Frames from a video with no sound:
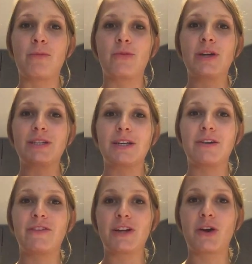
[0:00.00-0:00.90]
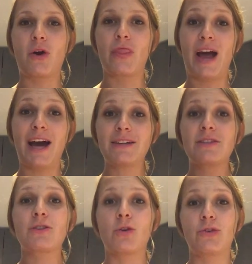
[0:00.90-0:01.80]
We did a video on that.
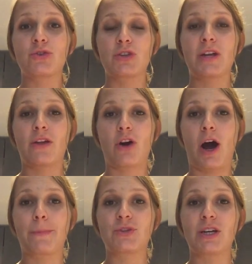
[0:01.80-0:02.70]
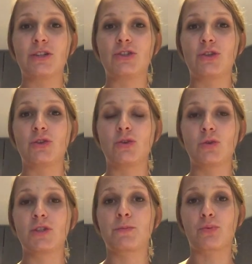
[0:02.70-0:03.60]
So there's another option to
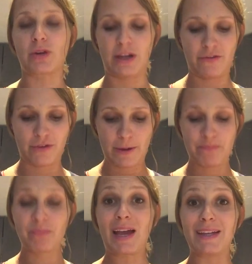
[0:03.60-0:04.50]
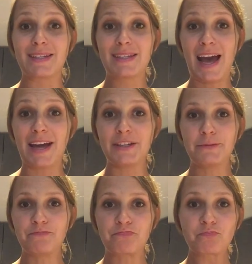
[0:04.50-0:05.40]
use Breathe instead
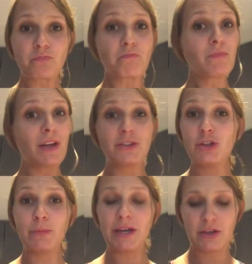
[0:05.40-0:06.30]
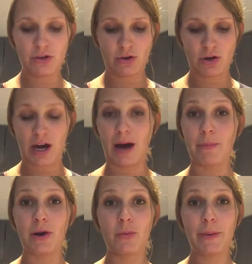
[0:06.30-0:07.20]
to make your
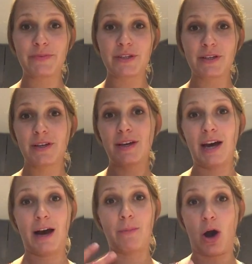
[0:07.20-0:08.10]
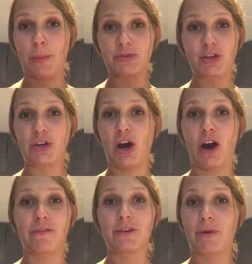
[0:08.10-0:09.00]
whipped option
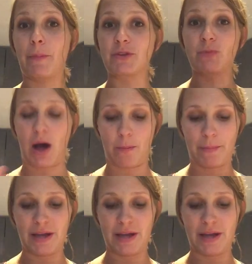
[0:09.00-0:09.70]
of the rub as well.